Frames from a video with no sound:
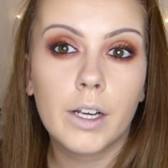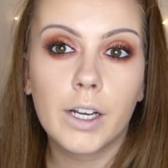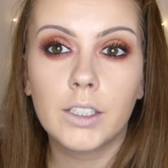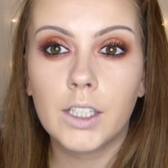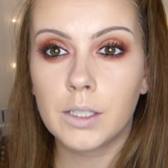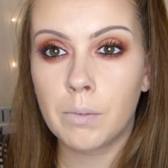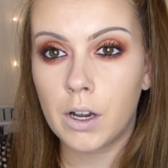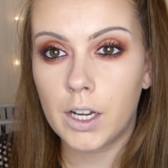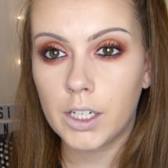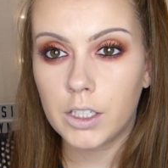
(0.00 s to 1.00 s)
Okay, so that's my
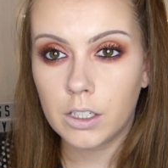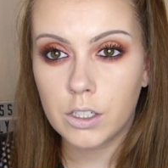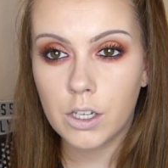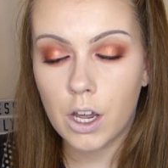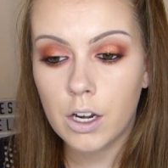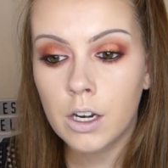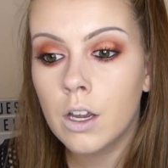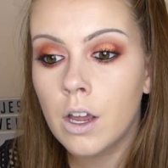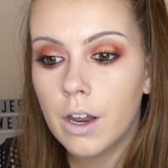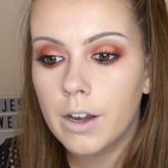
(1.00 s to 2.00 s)
eyelashes done.
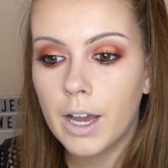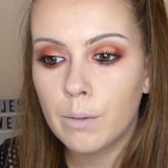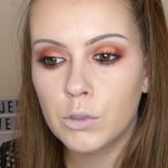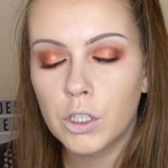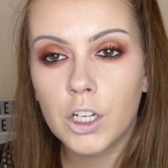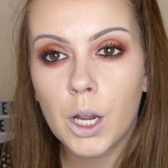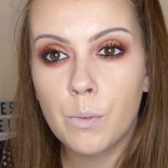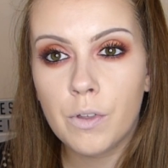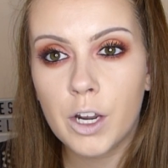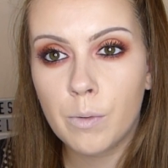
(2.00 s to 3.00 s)
Now I'm just going to go
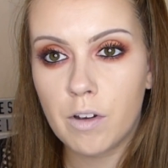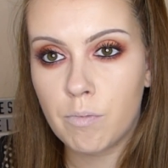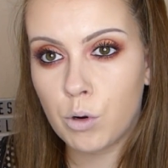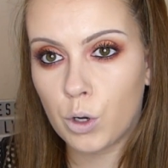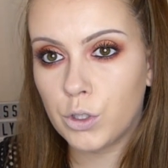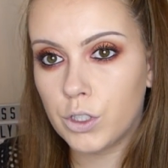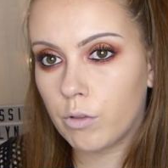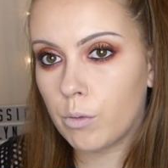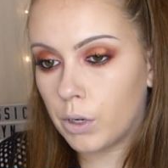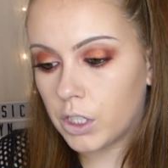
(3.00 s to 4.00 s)
in with a little bit of
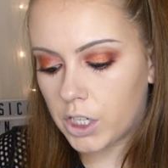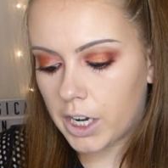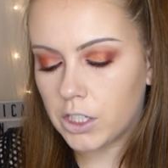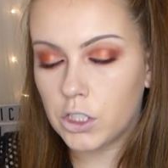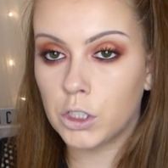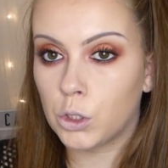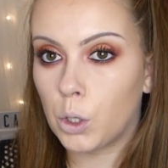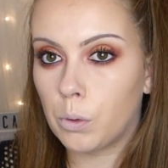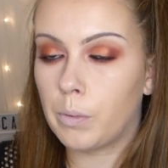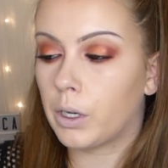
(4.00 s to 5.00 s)
bronzer on my cheeks, just on
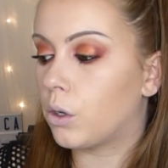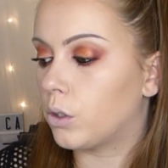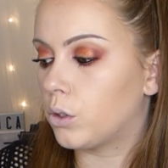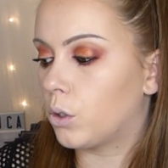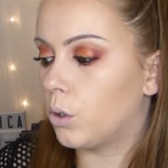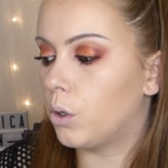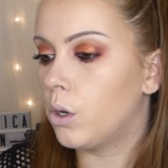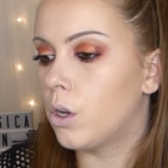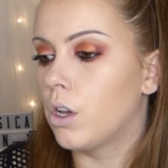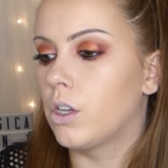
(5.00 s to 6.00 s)
top of my contour.
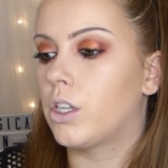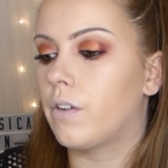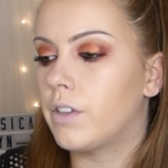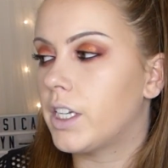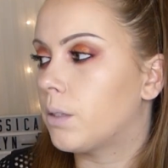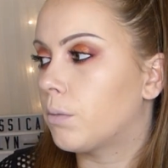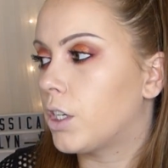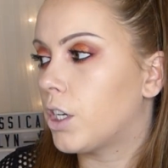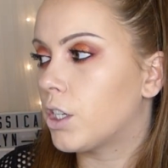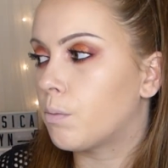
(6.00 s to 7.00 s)
So for this I'm going
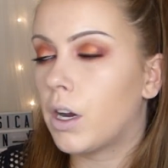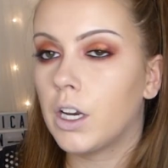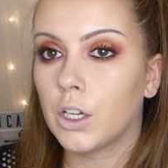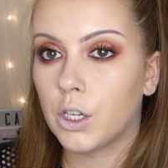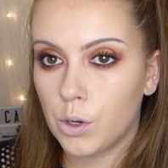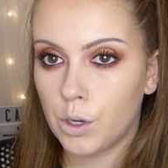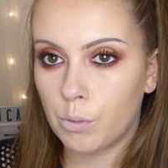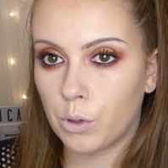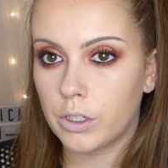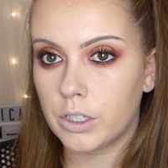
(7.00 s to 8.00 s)
to use my Laguna
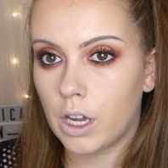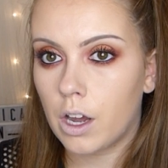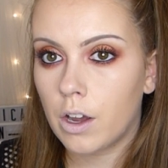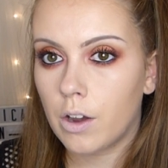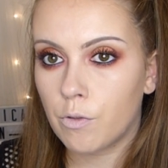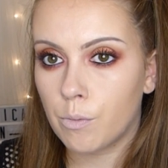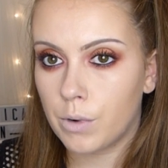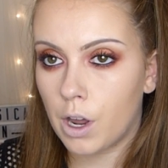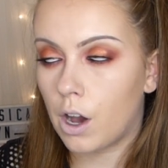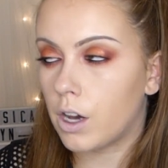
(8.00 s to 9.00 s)
bronzer
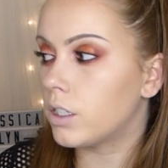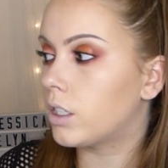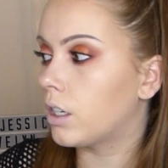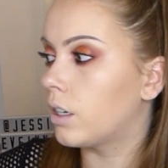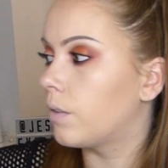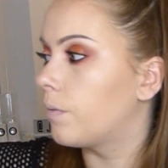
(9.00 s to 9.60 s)
from NARS.